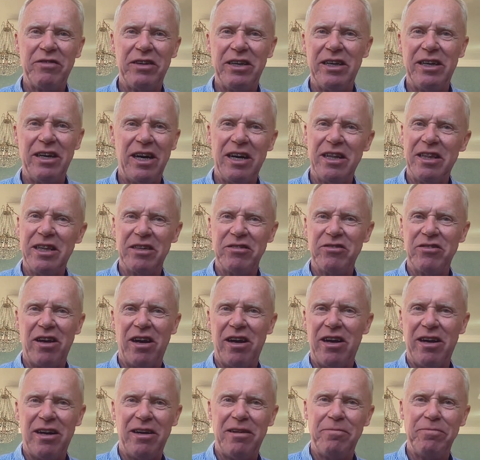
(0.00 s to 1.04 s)
Others
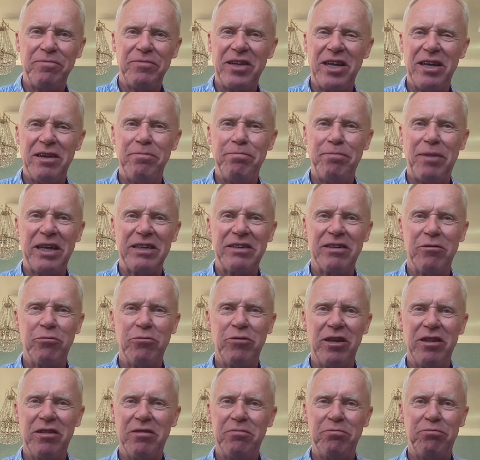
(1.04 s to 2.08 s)
are better
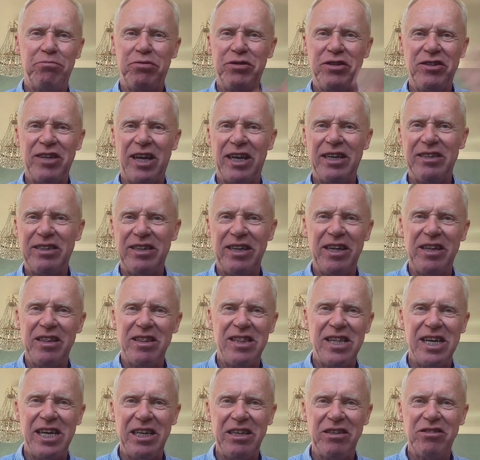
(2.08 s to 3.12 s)
with presenting
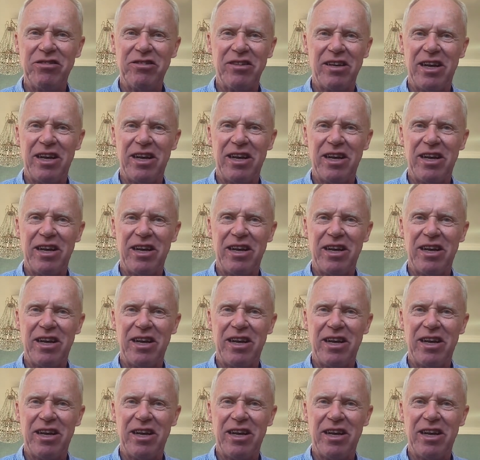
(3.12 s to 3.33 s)
things.